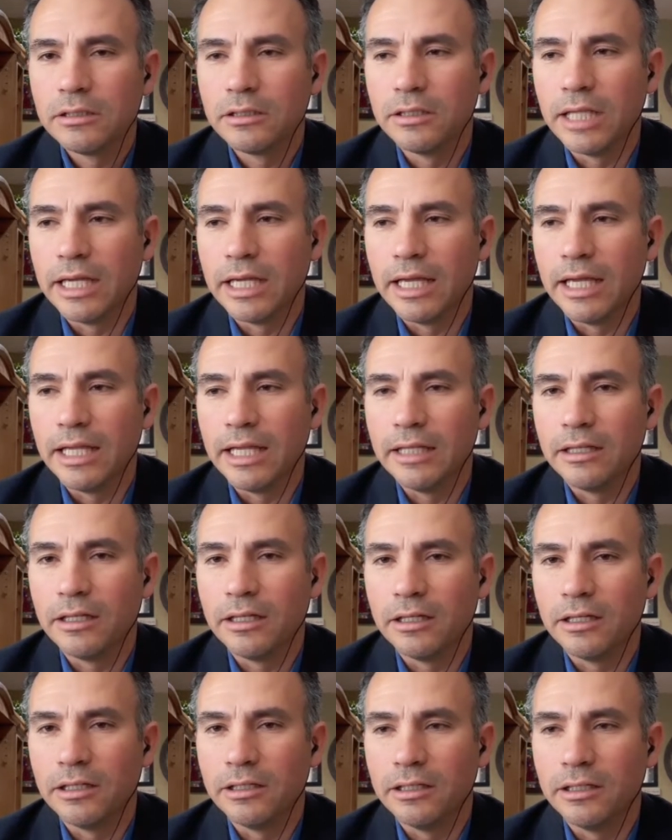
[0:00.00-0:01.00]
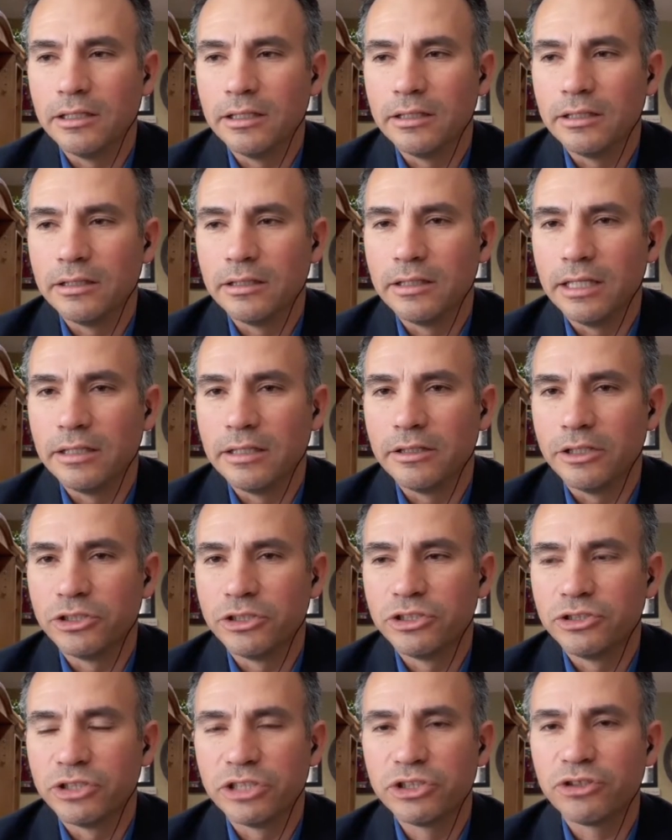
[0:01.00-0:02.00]
that
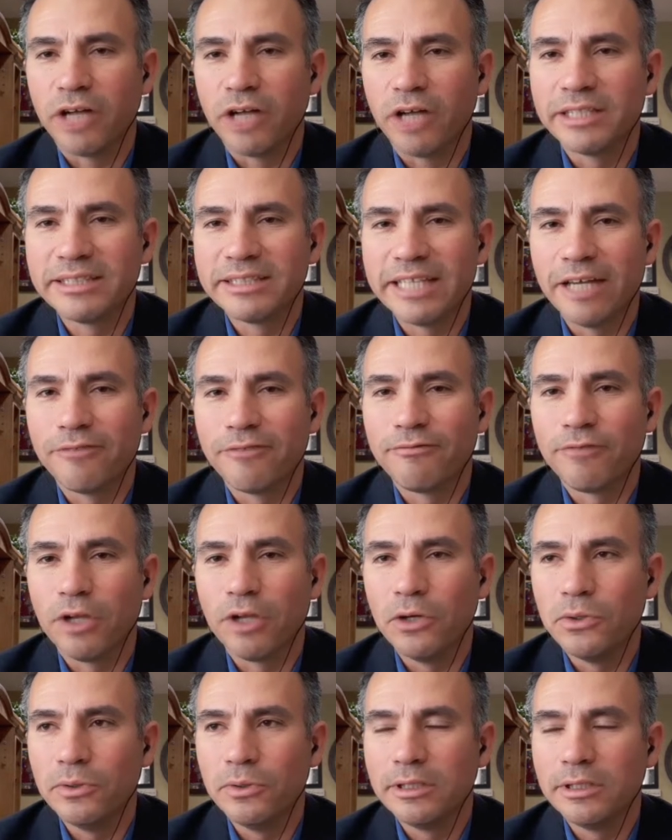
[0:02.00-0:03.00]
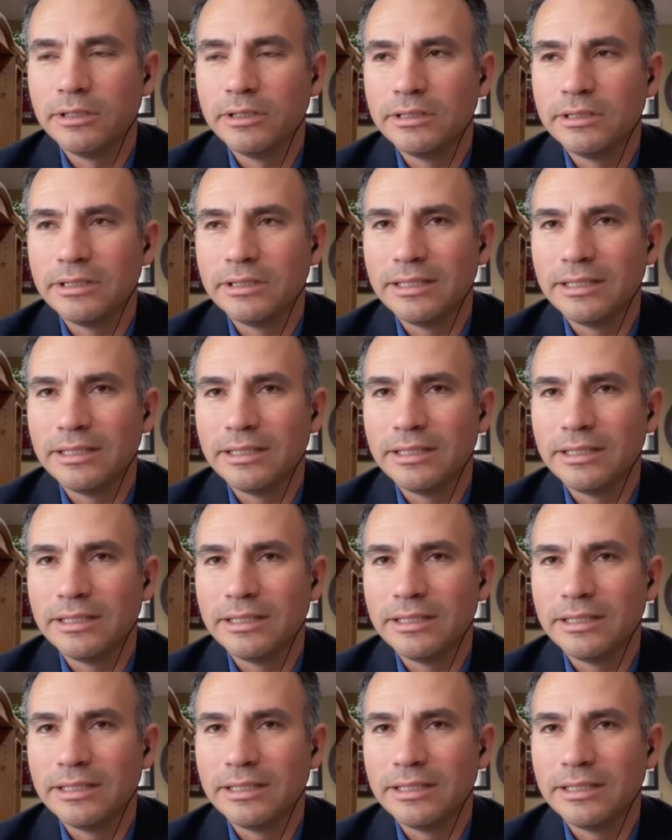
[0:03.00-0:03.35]
they're just trying to stay afloat.